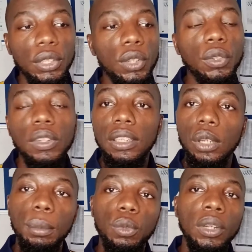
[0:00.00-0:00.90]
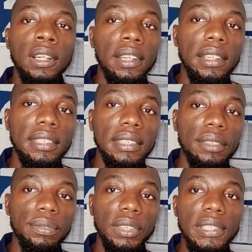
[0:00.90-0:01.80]
You know, number one,
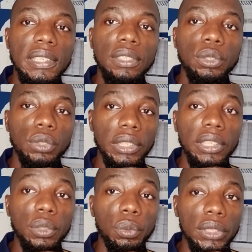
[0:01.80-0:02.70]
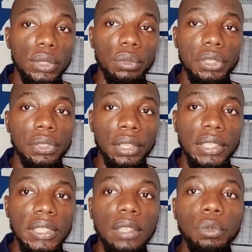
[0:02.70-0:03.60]
the first thing you did was to
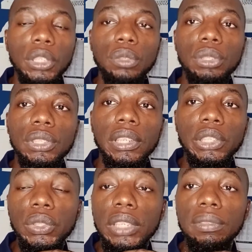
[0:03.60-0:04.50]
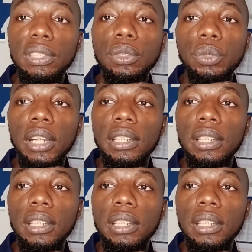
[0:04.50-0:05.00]
research. And when you research, you definitely look